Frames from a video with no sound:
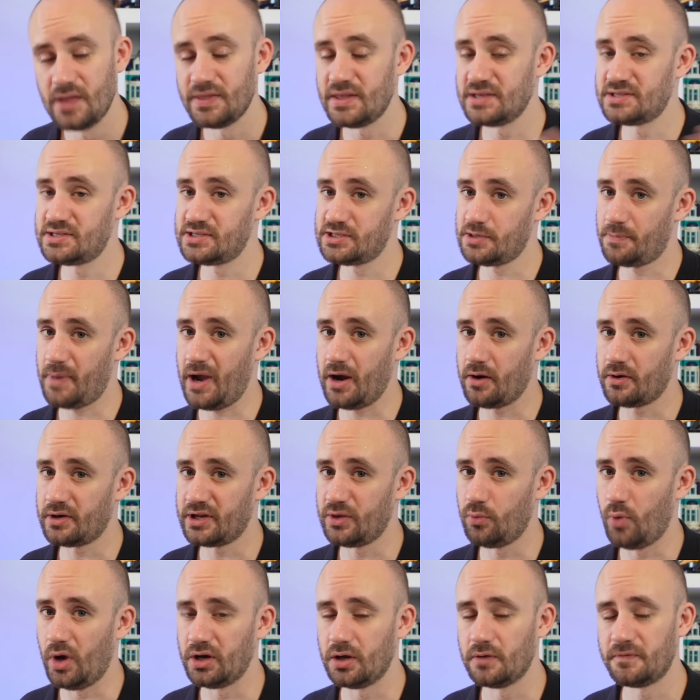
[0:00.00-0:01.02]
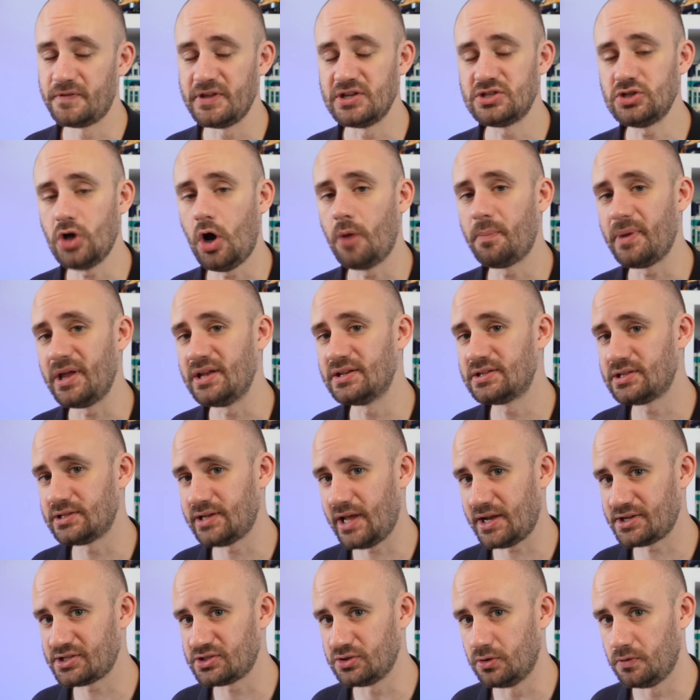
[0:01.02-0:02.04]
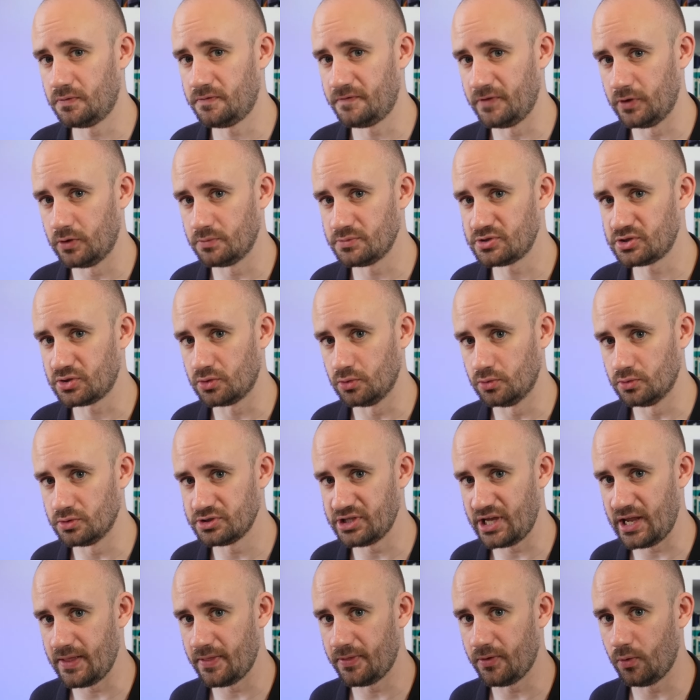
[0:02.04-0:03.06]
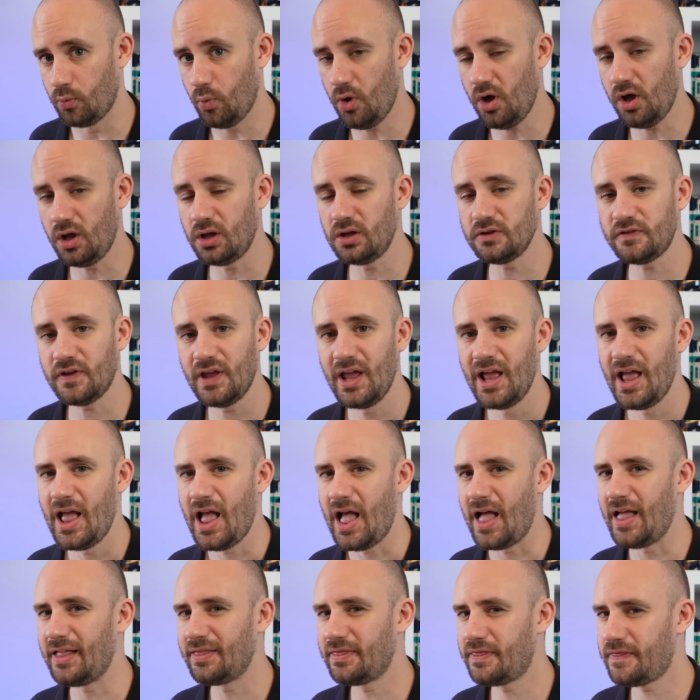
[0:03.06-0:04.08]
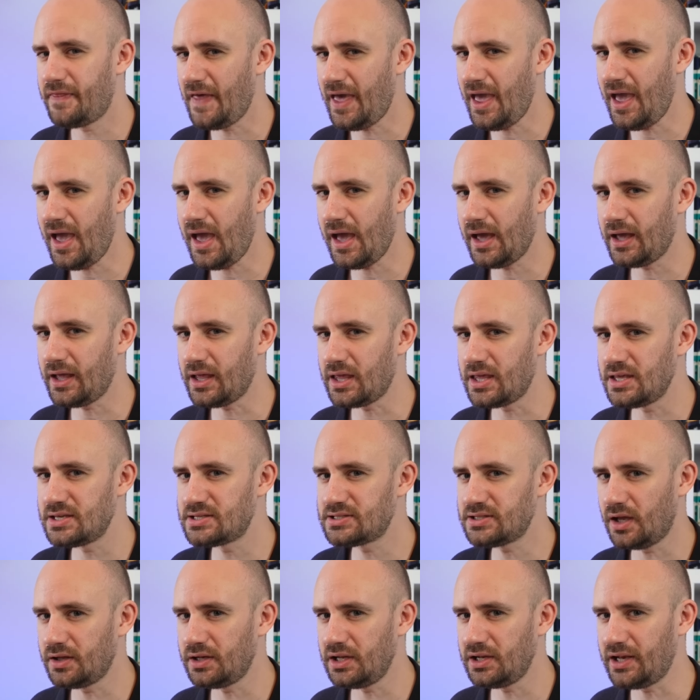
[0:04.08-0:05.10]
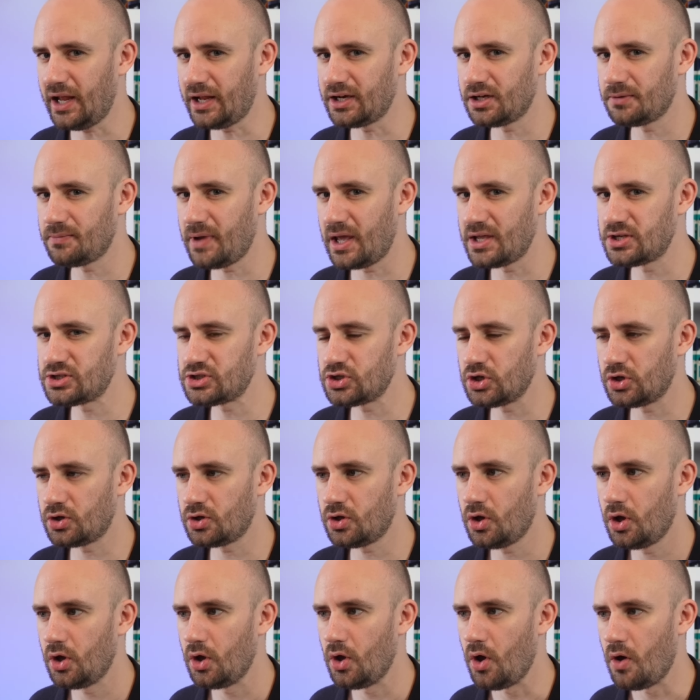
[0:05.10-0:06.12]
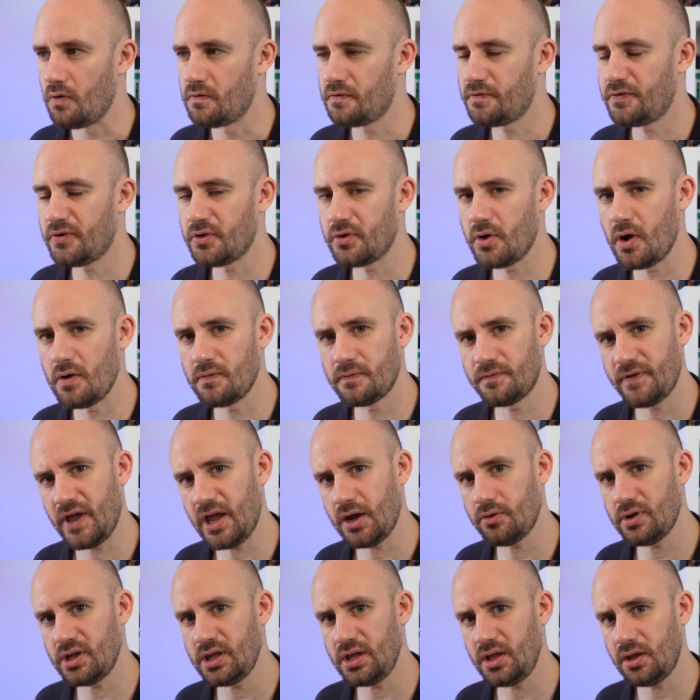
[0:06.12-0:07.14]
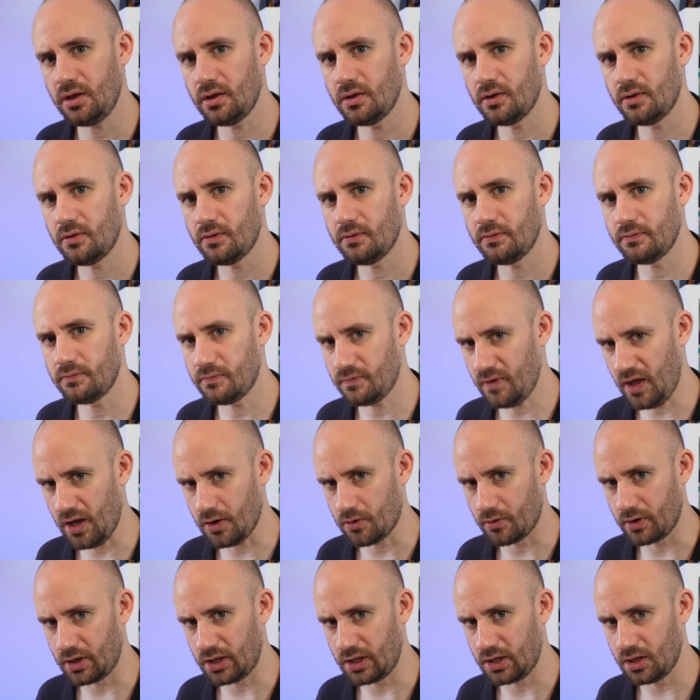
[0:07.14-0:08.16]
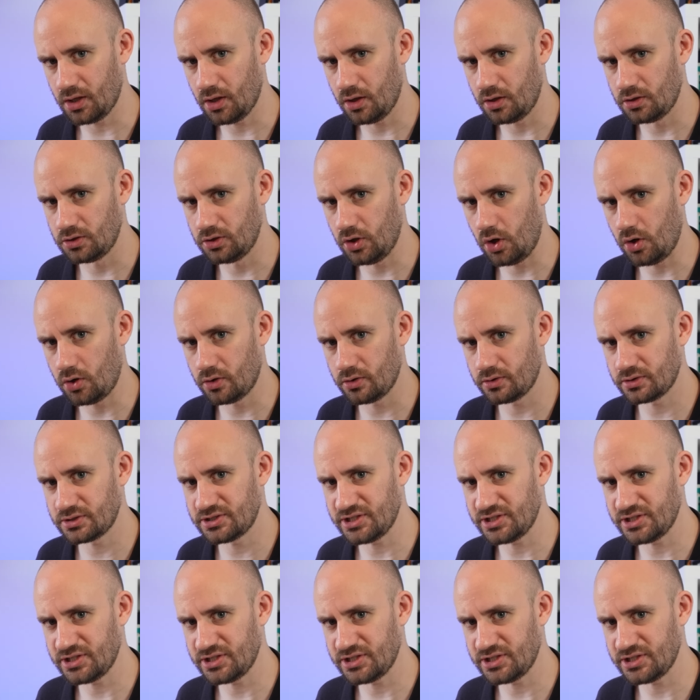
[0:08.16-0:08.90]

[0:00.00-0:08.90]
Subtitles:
This is apparently one of the top international film schools in the world, and there he studied animation for a very, very long